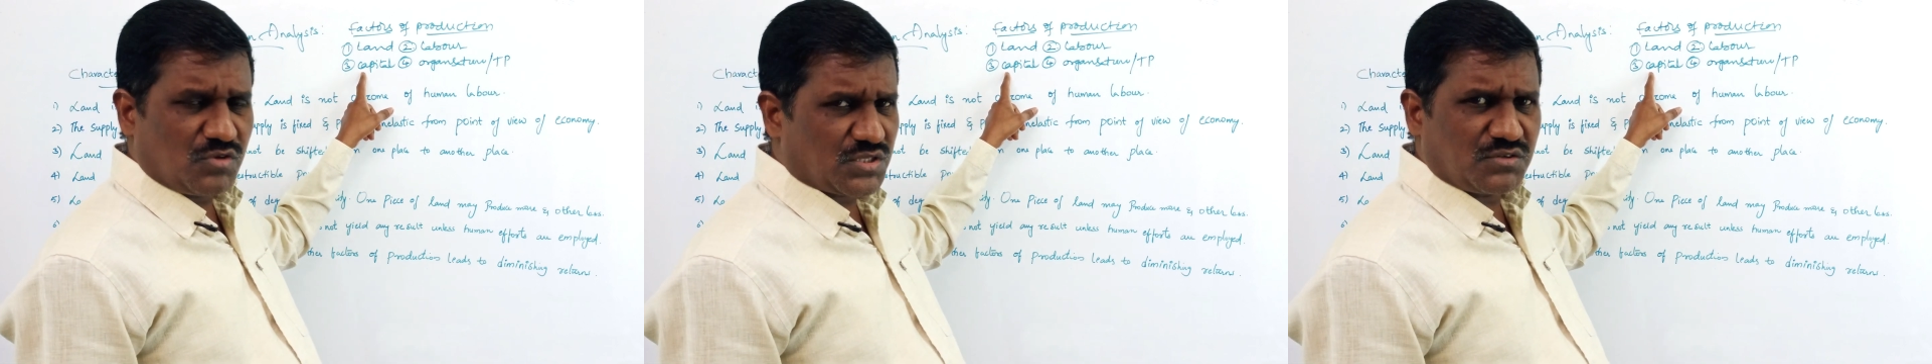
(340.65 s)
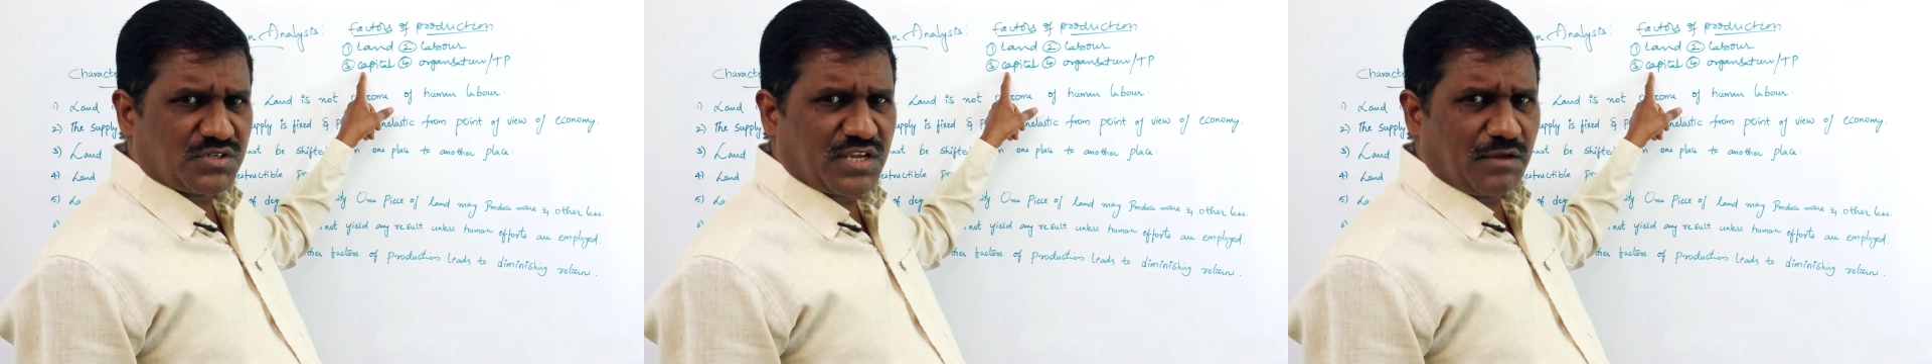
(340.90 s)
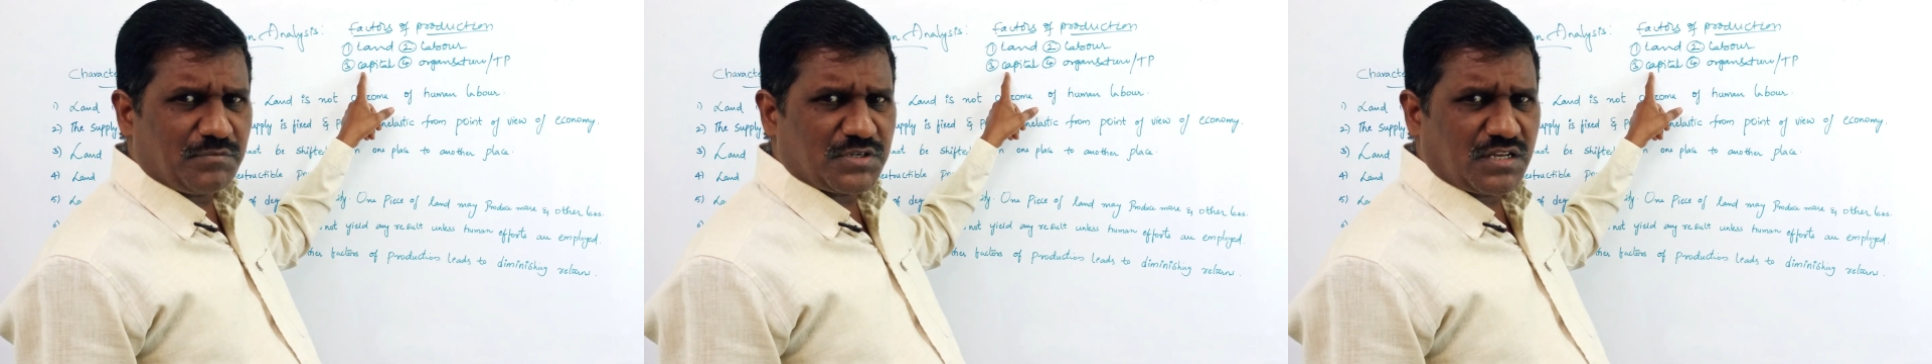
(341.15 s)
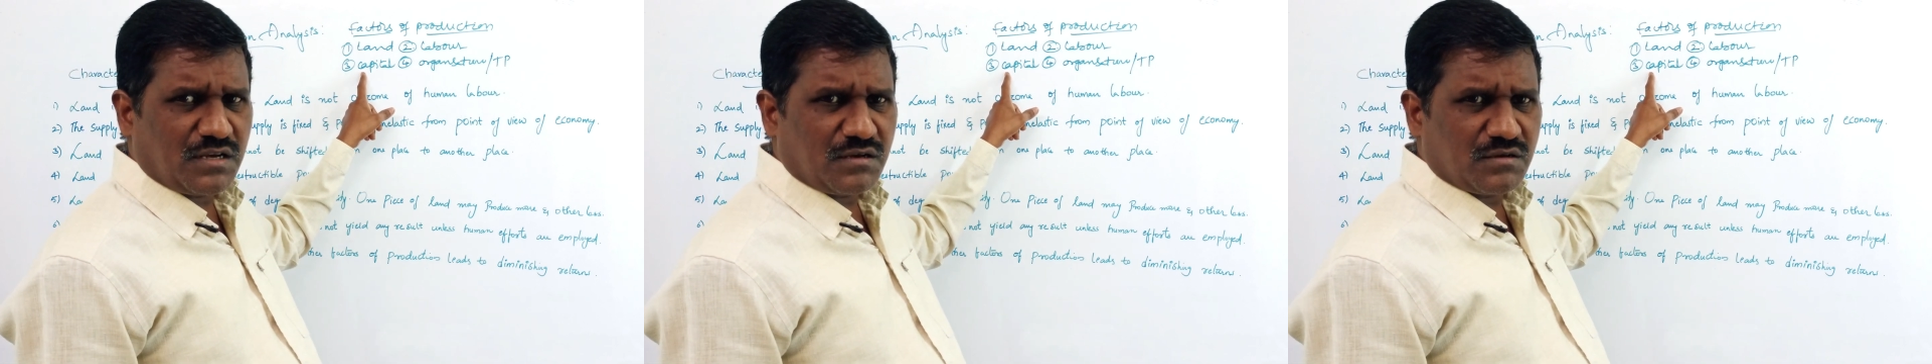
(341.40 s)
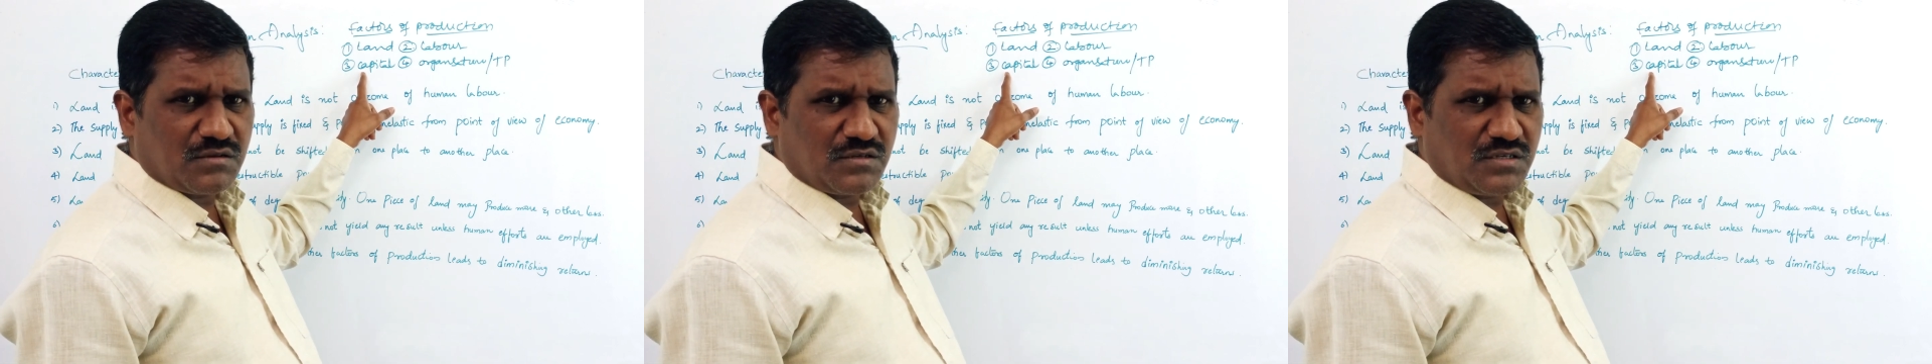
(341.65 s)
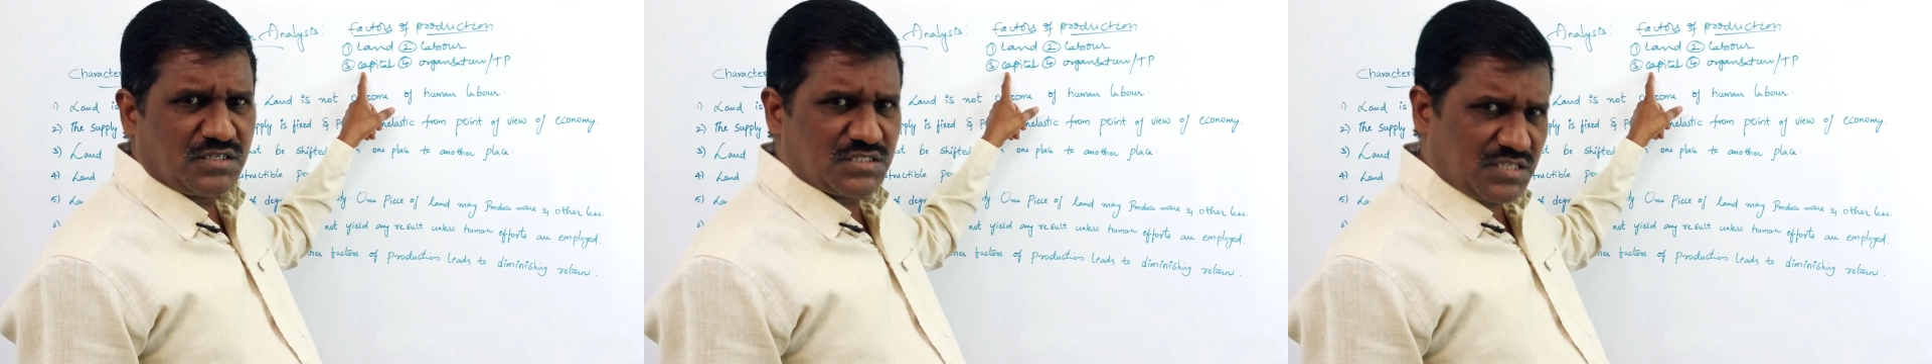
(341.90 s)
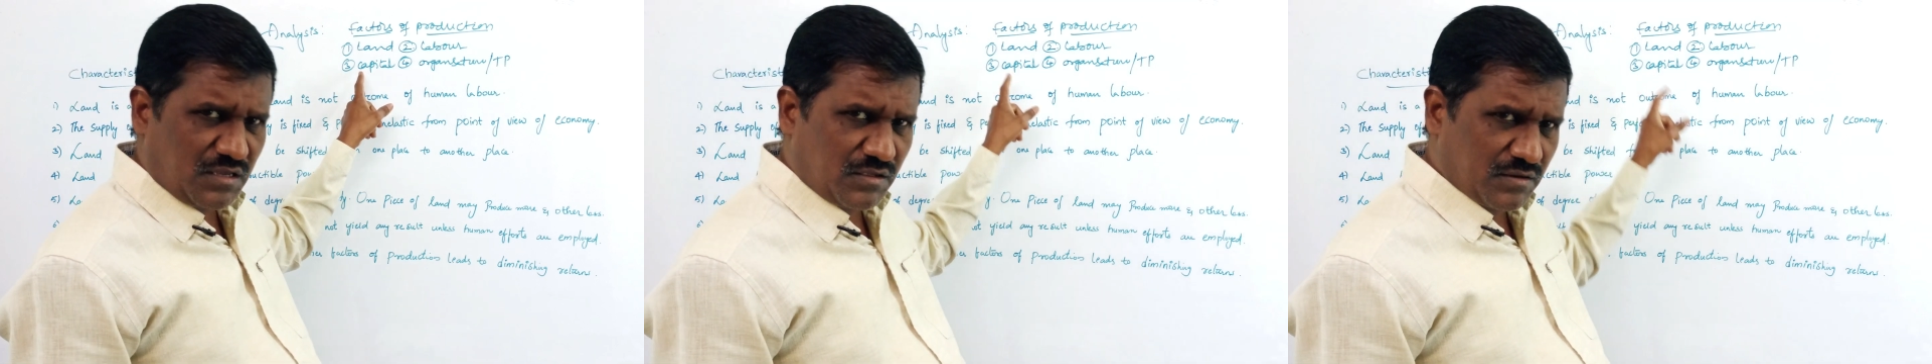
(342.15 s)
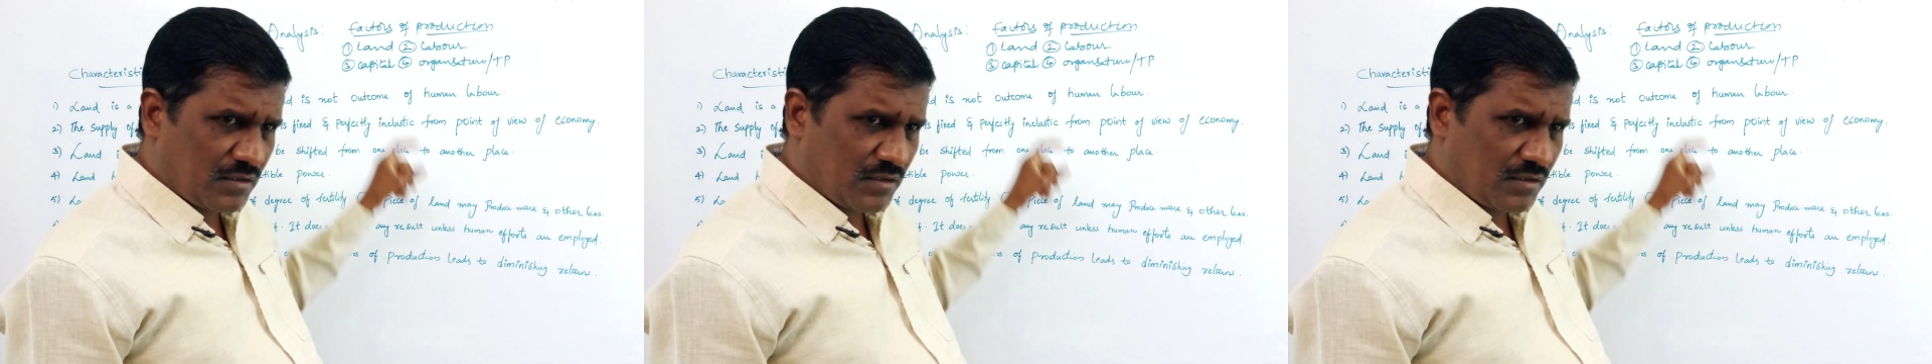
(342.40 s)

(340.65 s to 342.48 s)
without capital we